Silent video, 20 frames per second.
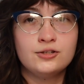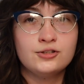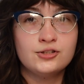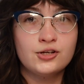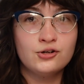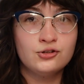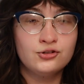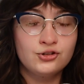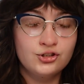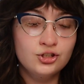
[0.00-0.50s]

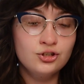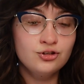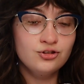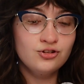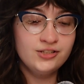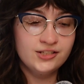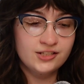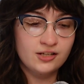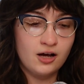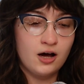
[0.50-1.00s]
So,
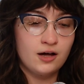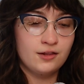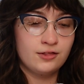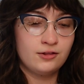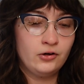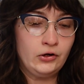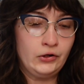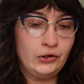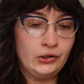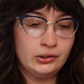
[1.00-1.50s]
children's
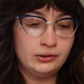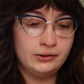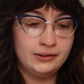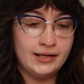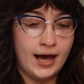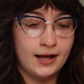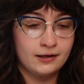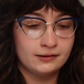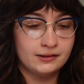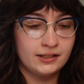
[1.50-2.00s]
author
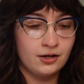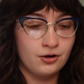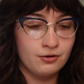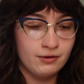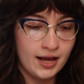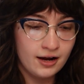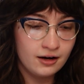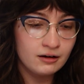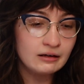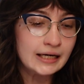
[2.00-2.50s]
Natalie
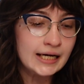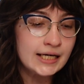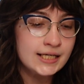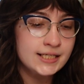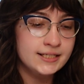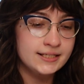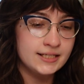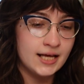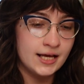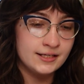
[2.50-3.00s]

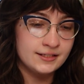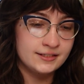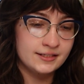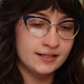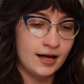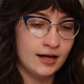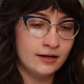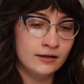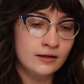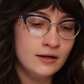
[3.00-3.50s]
O'Hara says
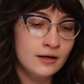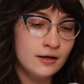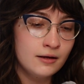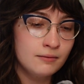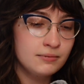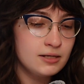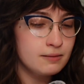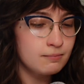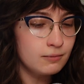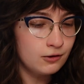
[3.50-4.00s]
that
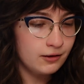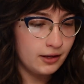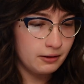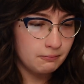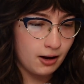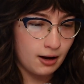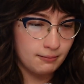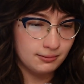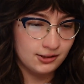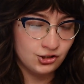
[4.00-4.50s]
people
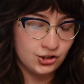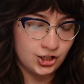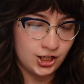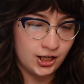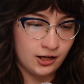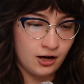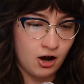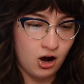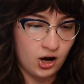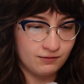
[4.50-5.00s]
in
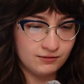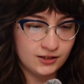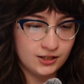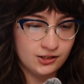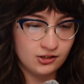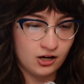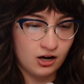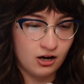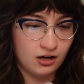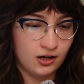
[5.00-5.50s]
publishing
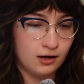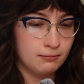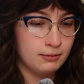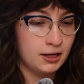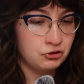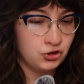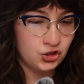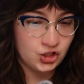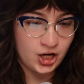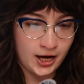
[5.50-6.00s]
often talk
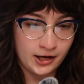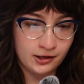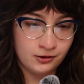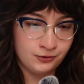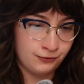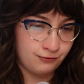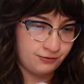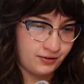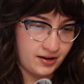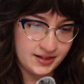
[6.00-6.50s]
about
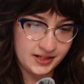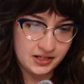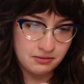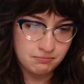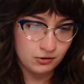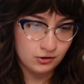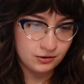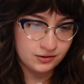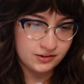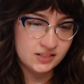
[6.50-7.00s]
child friendly
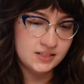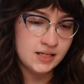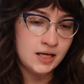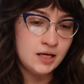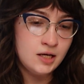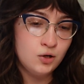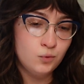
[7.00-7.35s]
books,